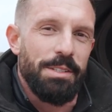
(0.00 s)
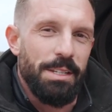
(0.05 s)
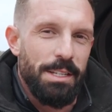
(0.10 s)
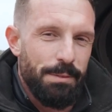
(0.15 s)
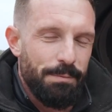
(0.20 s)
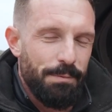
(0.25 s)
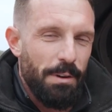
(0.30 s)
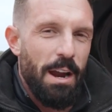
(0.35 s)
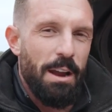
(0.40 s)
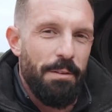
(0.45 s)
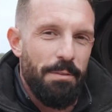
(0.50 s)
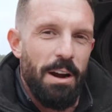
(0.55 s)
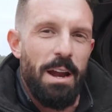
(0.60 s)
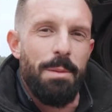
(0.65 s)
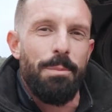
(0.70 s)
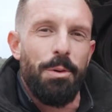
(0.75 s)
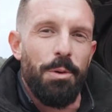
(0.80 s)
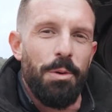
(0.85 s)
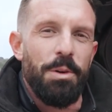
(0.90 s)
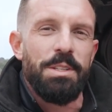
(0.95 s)
so it's very
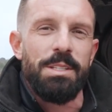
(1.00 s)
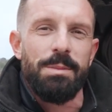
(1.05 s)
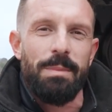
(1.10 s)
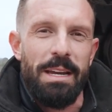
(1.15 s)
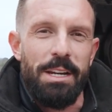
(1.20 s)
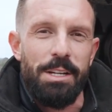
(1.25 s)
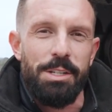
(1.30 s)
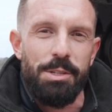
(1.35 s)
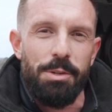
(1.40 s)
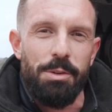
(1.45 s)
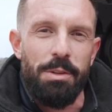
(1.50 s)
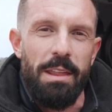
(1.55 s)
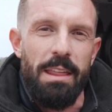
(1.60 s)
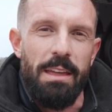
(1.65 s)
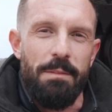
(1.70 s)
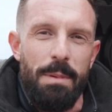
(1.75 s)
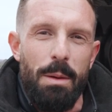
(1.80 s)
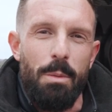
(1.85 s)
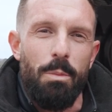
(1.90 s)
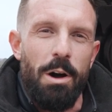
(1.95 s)
important to make sure that
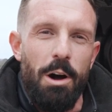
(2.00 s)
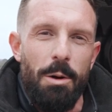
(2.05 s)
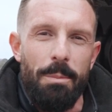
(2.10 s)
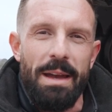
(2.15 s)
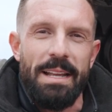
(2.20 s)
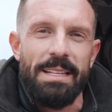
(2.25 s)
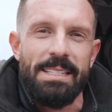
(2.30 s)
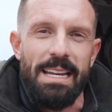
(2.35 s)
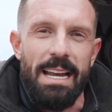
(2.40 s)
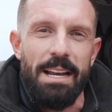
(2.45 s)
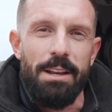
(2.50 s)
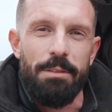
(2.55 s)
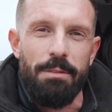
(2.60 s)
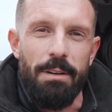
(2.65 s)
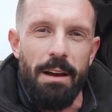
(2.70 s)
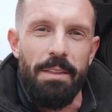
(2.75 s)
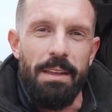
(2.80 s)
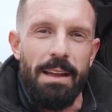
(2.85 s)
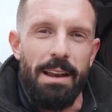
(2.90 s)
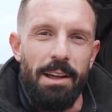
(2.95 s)
they've been well maintained
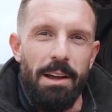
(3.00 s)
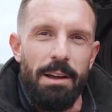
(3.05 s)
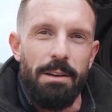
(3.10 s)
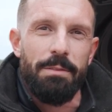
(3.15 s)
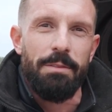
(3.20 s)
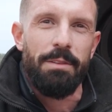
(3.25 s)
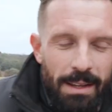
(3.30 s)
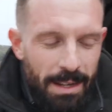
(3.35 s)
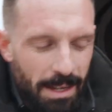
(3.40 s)
throughout their life.